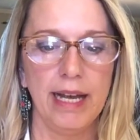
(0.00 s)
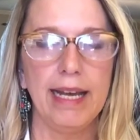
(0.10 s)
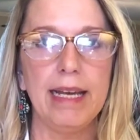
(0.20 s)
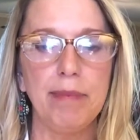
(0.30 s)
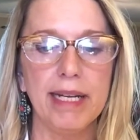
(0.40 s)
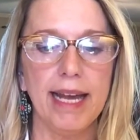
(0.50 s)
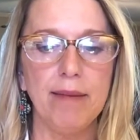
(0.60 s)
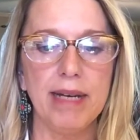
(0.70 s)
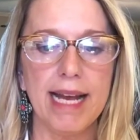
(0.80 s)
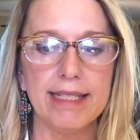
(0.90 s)
It
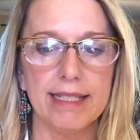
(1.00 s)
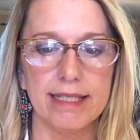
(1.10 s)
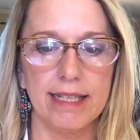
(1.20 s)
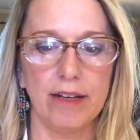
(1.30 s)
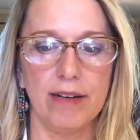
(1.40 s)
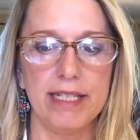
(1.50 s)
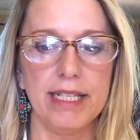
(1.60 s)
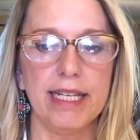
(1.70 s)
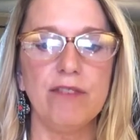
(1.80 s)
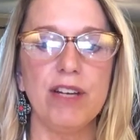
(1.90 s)
became necessary to
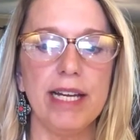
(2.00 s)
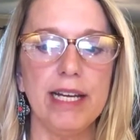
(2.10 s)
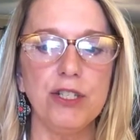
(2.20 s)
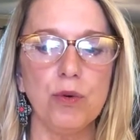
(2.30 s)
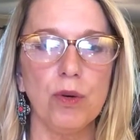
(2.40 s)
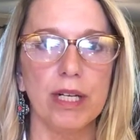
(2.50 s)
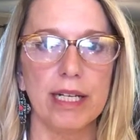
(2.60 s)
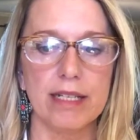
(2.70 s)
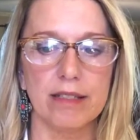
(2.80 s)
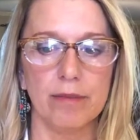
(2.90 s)
give each
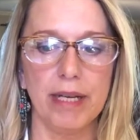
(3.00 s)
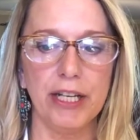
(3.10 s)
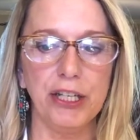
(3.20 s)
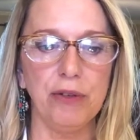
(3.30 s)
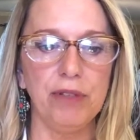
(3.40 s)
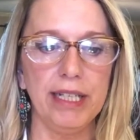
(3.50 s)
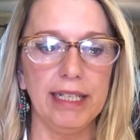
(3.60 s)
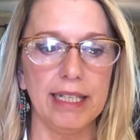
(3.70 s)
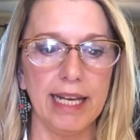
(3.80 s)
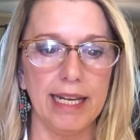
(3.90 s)
organism a unique
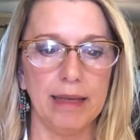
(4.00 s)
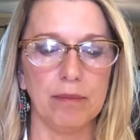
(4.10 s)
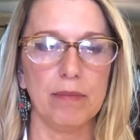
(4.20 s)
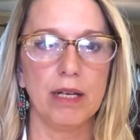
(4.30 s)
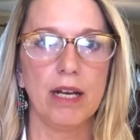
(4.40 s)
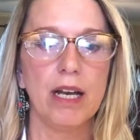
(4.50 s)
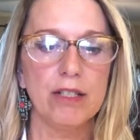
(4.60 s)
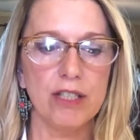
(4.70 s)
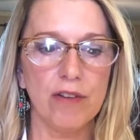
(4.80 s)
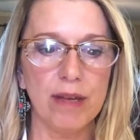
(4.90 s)
name
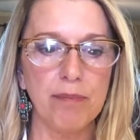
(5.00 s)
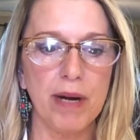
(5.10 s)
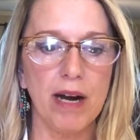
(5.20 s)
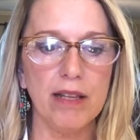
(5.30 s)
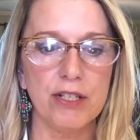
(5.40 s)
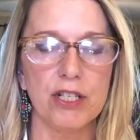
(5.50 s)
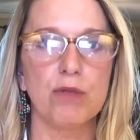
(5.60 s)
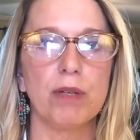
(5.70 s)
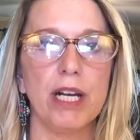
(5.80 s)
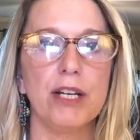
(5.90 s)
so that biologists
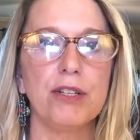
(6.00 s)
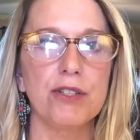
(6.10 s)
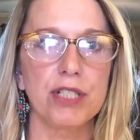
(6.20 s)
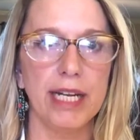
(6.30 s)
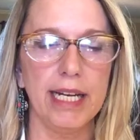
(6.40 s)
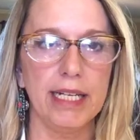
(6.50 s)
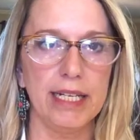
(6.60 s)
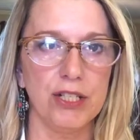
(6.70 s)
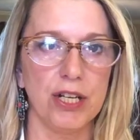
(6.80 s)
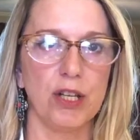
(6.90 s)
would understand
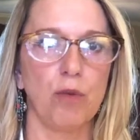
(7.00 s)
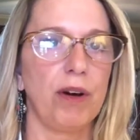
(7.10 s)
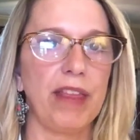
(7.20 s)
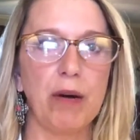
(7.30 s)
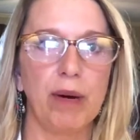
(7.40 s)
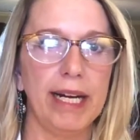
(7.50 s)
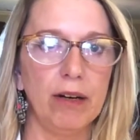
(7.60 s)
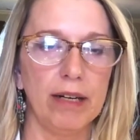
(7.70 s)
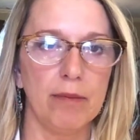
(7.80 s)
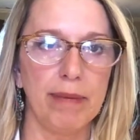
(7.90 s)
each other, where they were here
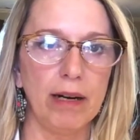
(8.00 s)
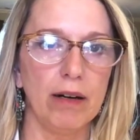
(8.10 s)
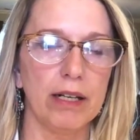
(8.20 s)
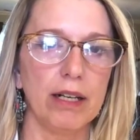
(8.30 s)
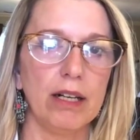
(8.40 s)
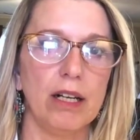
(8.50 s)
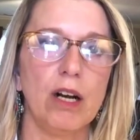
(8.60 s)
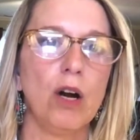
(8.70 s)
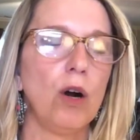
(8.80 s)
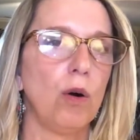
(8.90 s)
in America
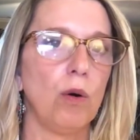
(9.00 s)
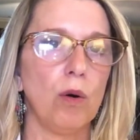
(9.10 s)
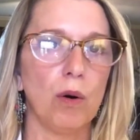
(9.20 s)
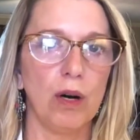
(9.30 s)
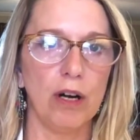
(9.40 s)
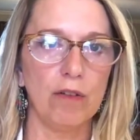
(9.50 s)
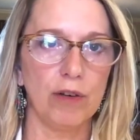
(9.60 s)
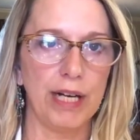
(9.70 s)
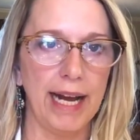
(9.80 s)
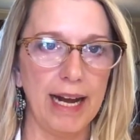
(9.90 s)
or over
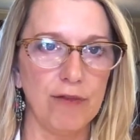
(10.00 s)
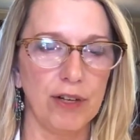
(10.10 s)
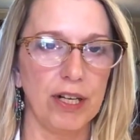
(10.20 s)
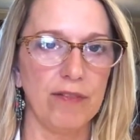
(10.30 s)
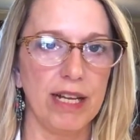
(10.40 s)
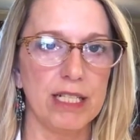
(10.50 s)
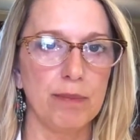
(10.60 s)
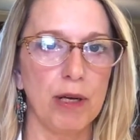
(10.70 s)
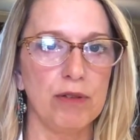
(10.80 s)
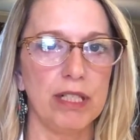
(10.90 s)
in Africa. If they
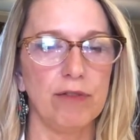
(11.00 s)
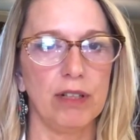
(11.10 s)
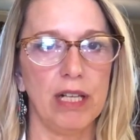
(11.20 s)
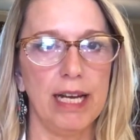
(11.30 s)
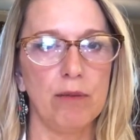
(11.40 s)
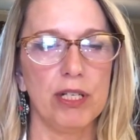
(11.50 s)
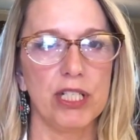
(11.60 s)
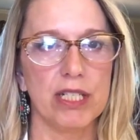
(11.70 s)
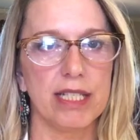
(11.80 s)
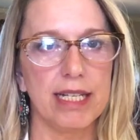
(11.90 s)
spoke different
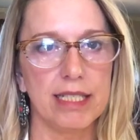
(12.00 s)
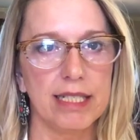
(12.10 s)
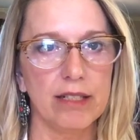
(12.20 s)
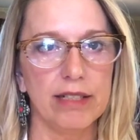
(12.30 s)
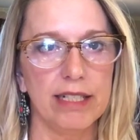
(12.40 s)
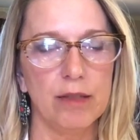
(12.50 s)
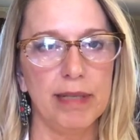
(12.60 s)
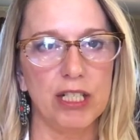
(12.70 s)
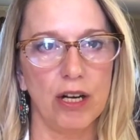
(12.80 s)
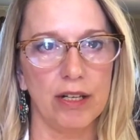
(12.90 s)
languages, they still needed to be
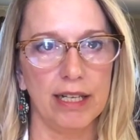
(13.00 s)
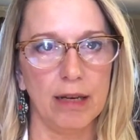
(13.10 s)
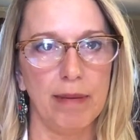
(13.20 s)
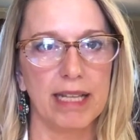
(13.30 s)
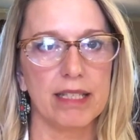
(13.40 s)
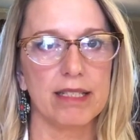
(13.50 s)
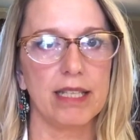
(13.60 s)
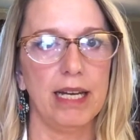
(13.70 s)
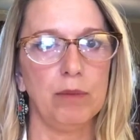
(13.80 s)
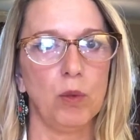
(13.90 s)
talking about the
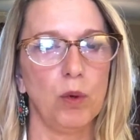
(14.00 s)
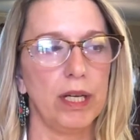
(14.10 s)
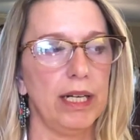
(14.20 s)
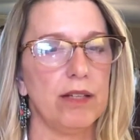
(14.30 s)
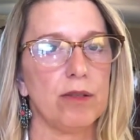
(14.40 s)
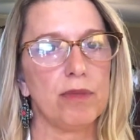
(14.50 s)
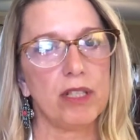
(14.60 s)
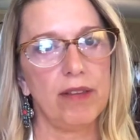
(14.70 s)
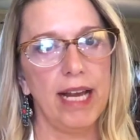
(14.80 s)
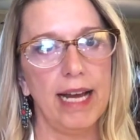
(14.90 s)
same organism. So
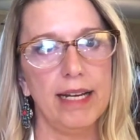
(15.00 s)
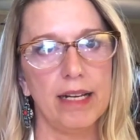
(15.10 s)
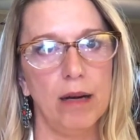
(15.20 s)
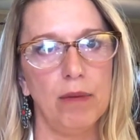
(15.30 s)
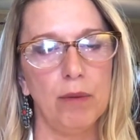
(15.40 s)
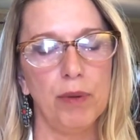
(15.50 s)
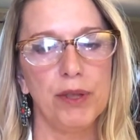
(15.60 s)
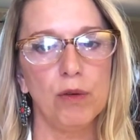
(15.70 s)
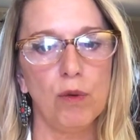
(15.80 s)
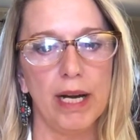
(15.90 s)
they had to come up with
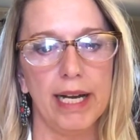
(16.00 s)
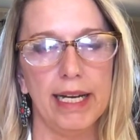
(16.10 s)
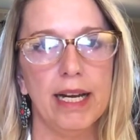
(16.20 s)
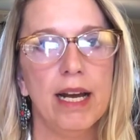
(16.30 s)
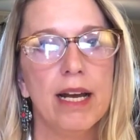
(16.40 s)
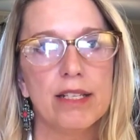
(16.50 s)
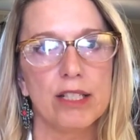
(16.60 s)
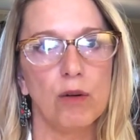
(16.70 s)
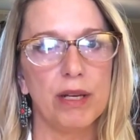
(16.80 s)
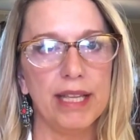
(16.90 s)
a way.
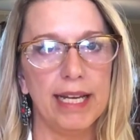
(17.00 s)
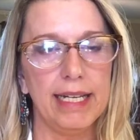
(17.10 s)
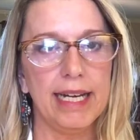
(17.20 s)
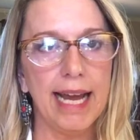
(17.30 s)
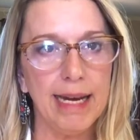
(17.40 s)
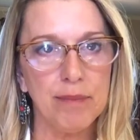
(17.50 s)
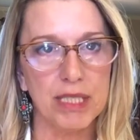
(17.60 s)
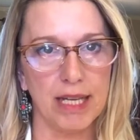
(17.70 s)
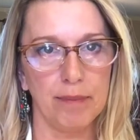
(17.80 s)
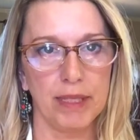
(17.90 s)
So when they named
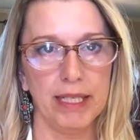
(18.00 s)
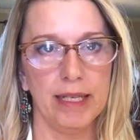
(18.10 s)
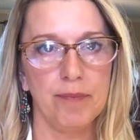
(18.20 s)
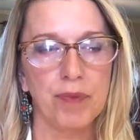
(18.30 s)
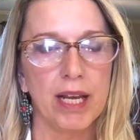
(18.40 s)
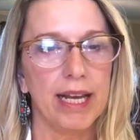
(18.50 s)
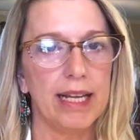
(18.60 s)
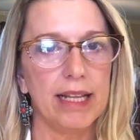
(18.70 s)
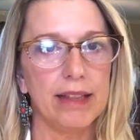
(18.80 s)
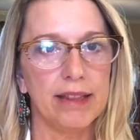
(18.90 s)
something,
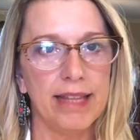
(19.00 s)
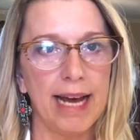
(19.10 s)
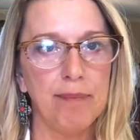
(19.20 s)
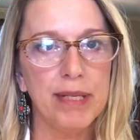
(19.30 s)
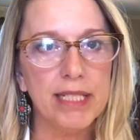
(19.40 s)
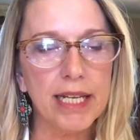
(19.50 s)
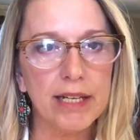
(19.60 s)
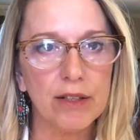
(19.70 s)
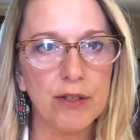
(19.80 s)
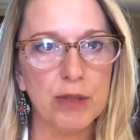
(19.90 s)
that
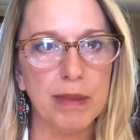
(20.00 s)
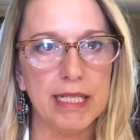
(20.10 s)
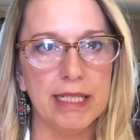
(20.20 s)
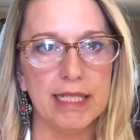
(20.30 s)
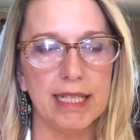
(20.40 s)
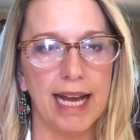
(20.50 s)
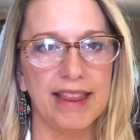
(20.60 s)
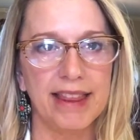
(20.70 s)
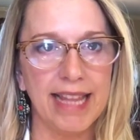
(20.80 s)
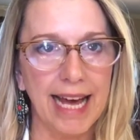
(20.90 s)
particular species
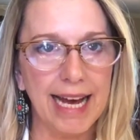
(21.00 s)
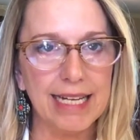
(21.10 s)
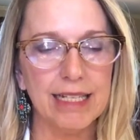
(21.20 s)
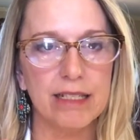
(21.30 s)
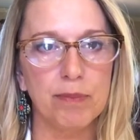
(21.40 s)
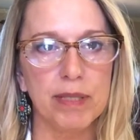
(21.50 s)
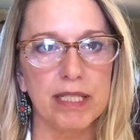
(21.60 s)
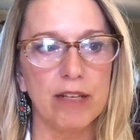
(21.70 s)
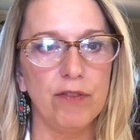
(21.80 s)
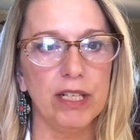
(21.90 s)
had that
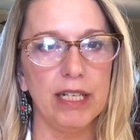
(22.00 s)
specific